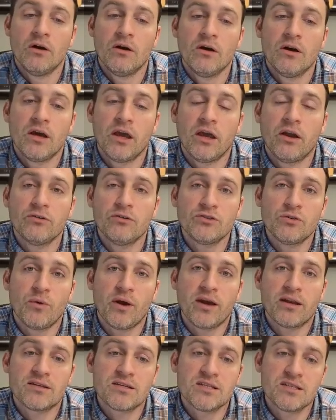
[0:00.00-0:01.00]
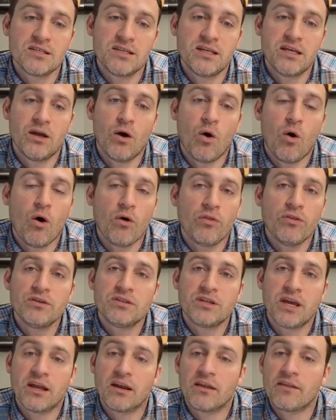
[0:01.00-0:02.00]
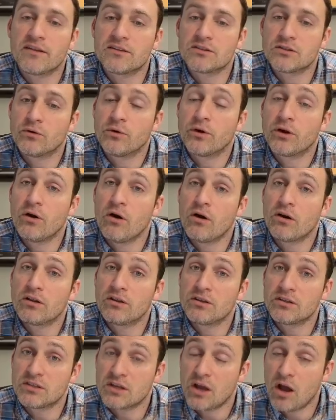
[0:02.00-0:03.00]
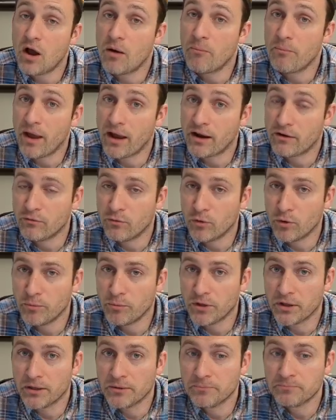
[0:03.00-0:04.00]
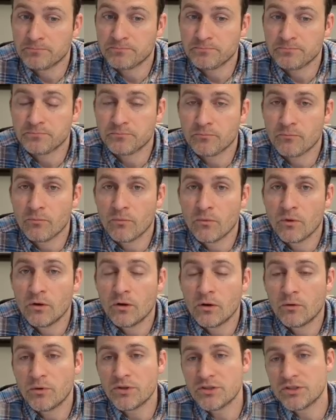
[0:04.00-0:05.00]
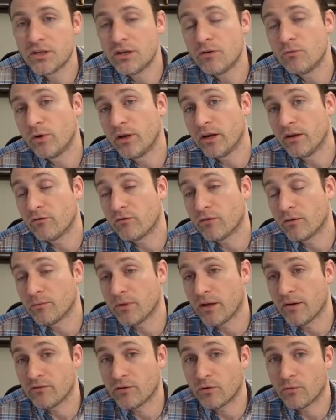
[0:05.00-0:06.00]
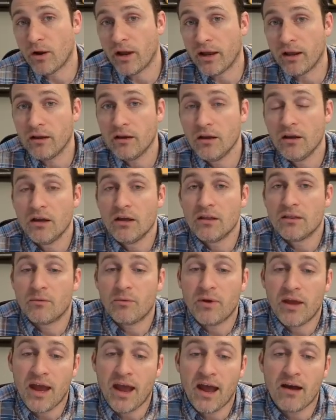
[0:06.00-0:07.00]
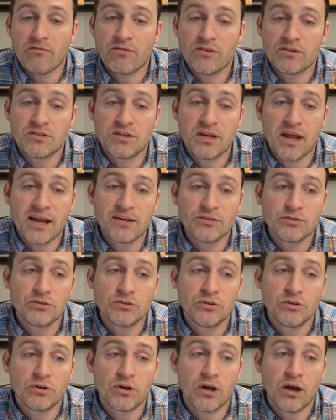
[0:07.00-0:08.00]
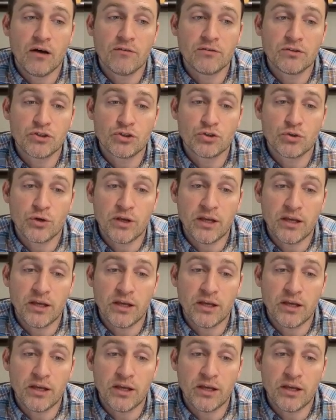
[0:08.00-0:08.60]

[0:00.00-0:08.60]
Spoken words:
Here's a way to see all the data that's going on in this compact formula. We see, reading from left to right, that we have this natural look of a tree.